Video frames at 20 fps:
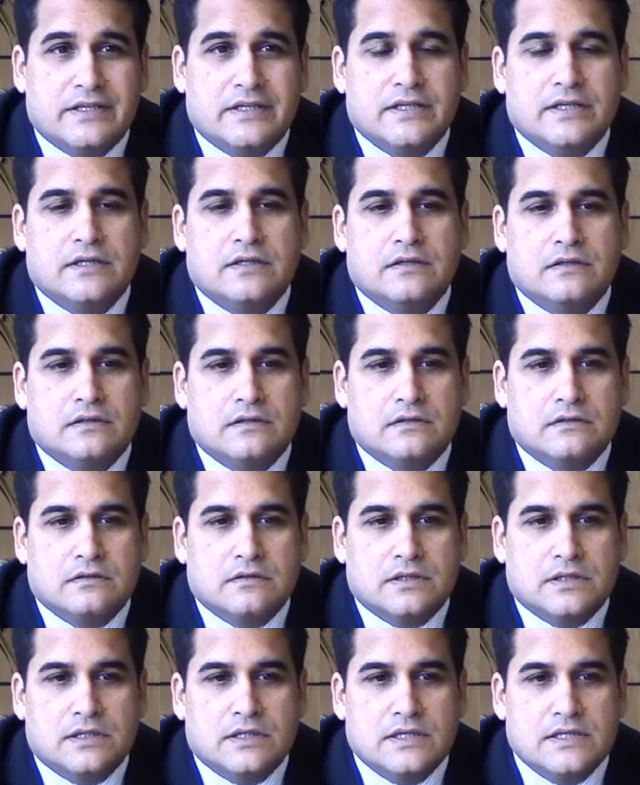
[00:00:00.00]
deal,
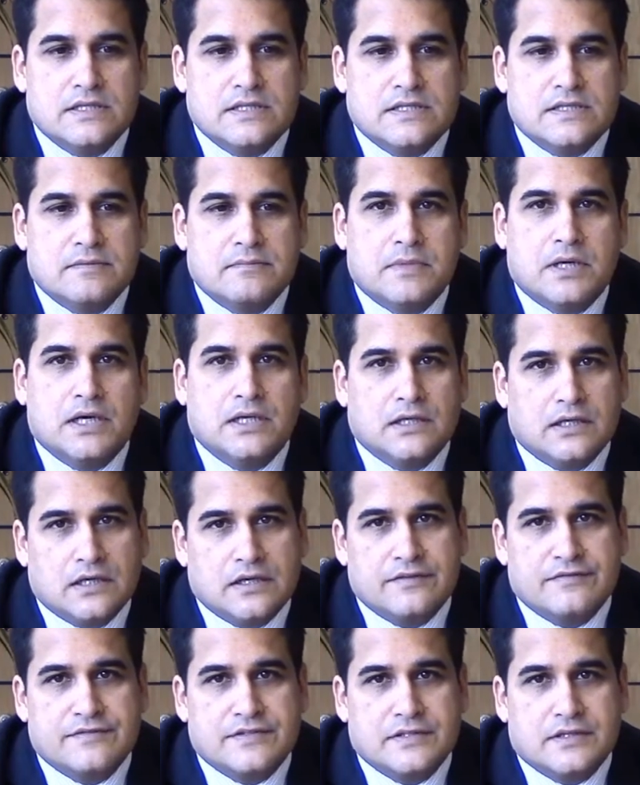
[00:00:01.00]
at least in my
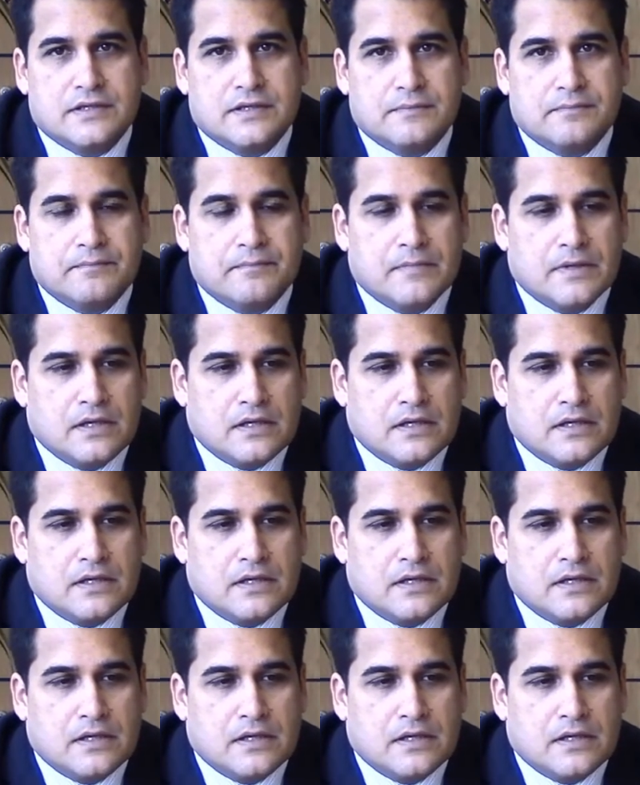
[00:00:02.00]
lifetime.